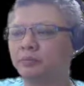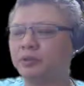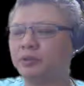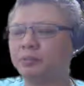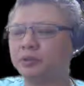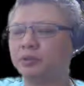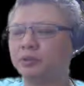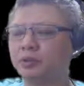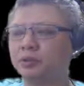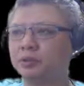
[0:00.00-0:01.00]
this
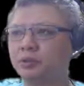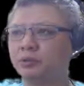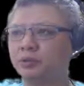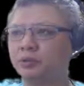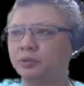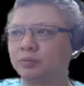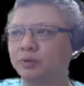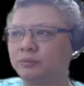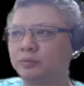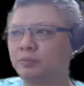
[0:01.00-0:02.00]
position or this situation would
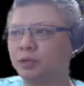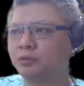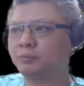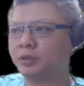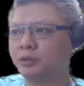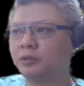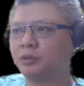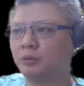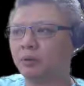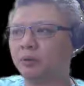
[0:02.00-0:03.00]
have been much better
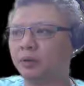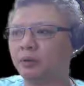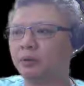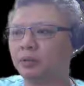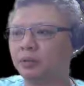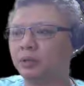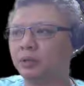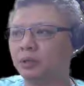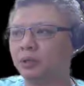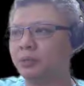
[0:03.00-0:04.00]
than what went on in
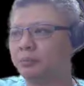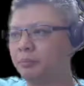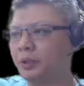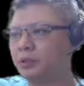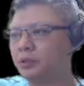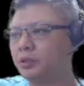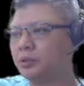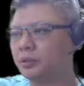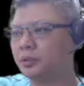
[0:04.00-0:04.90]
the match.